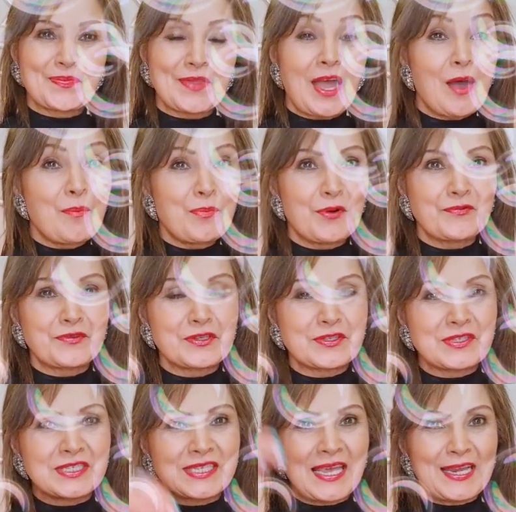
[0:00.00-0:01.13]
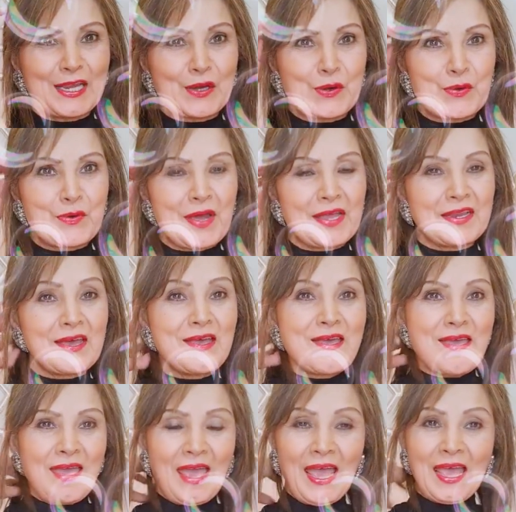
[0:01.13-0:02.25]
I'm Prophetess Susanna Kurana,
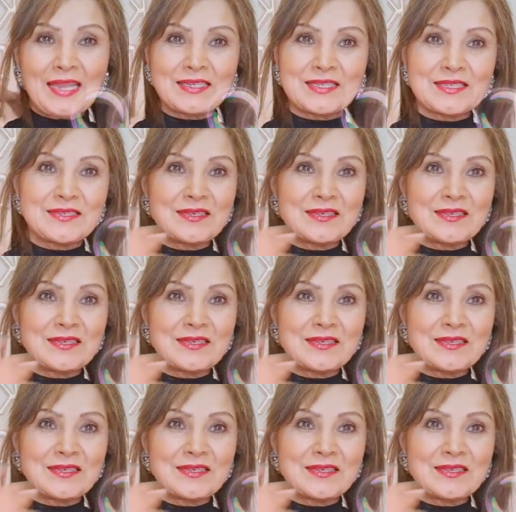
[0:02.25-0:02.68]
and